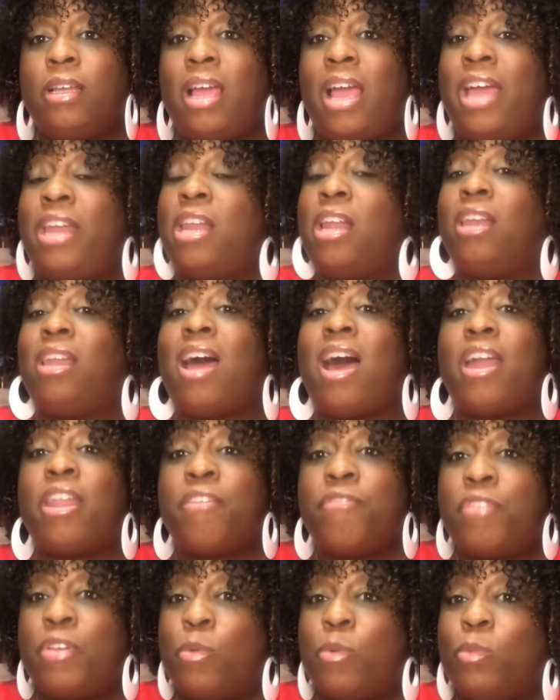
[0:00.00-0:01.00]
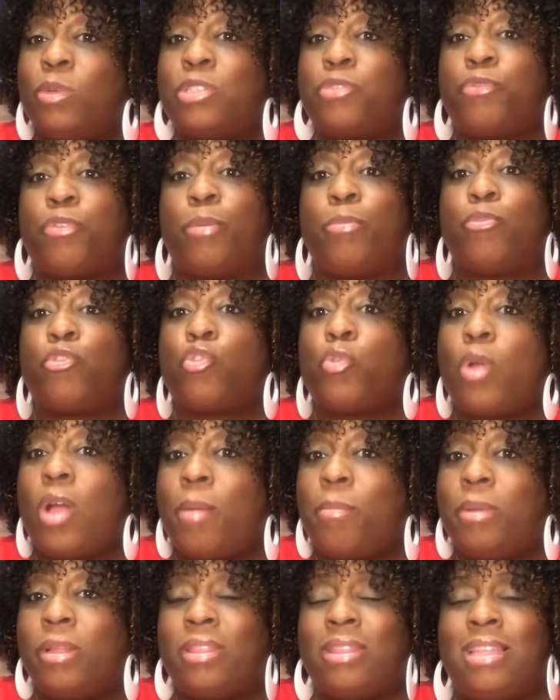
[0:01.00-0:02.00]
And a lot of it was from trauma,